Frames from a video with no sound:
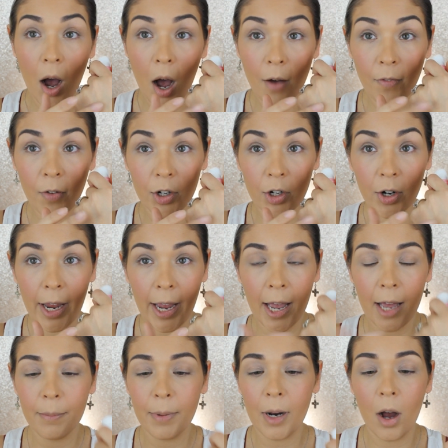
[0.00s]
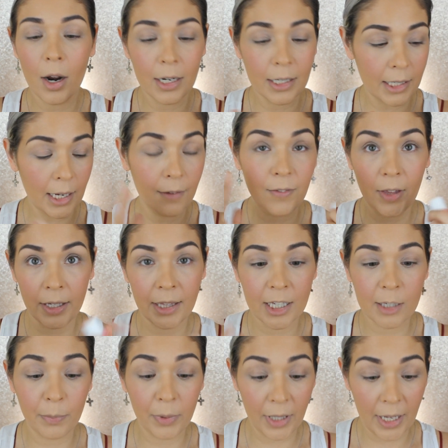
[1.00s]
off on your hand but honestly I feel like
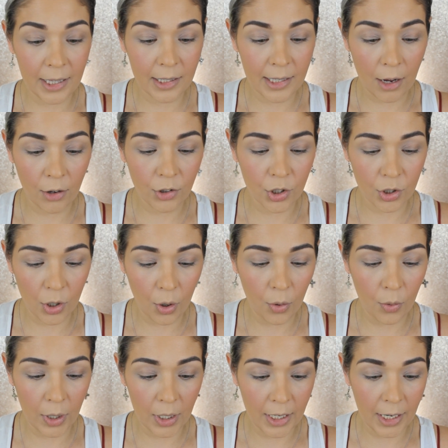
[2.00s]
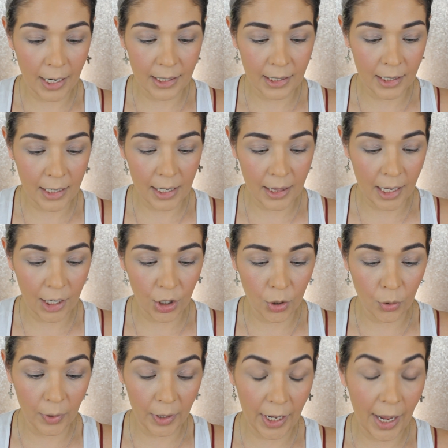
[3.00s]
this blends out so nicely that you
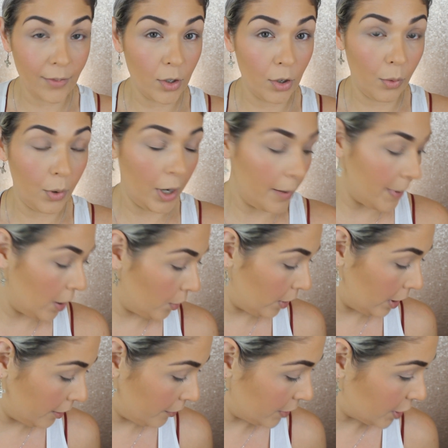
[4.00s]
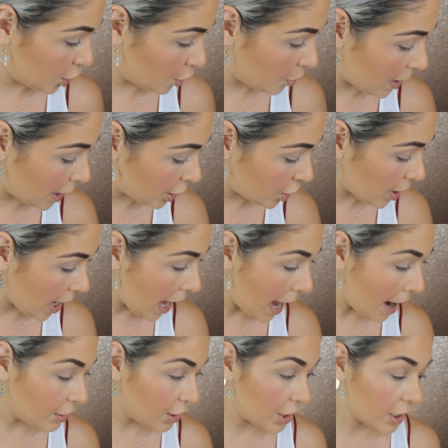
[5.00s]
don't really have to worry about going in with too much
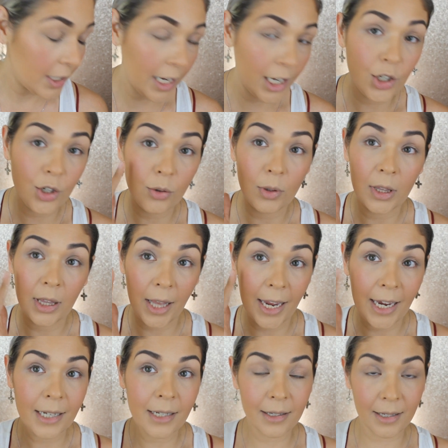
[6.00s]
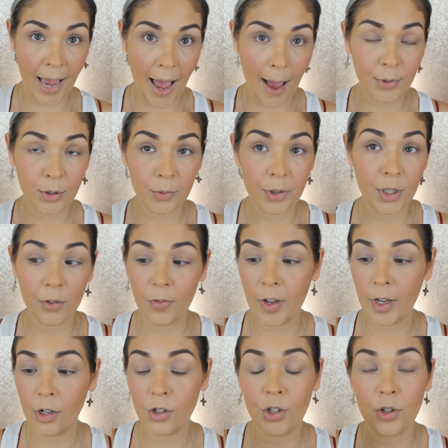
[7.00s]
I would just say do light taps with your
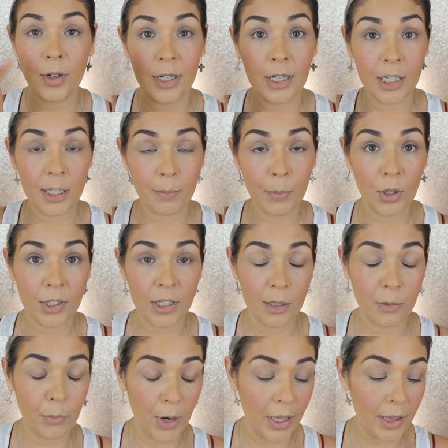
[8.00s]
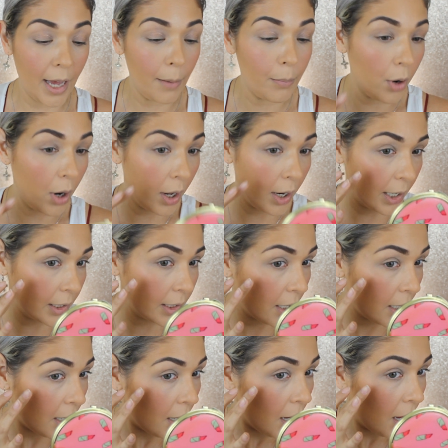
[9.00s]
fingers so you can disperse and spread that product
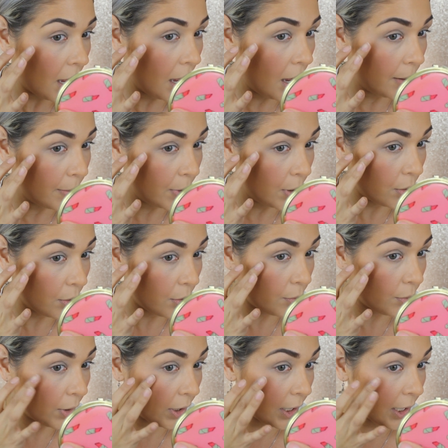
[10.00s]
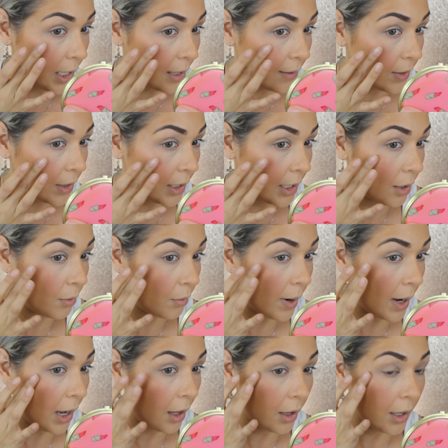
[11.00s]
um, really evenly and
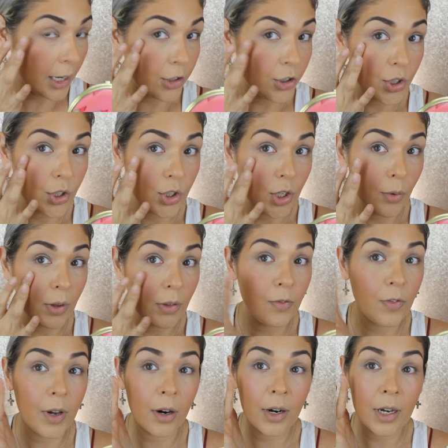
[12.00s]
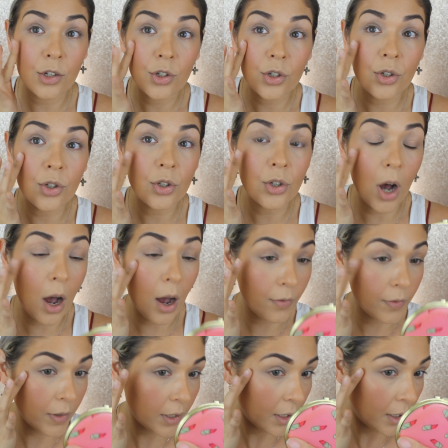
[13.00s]
well and just start with very
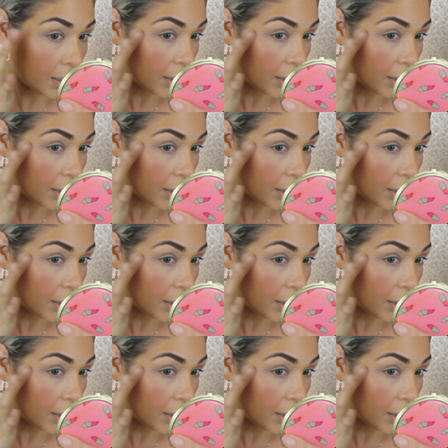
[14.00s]
soft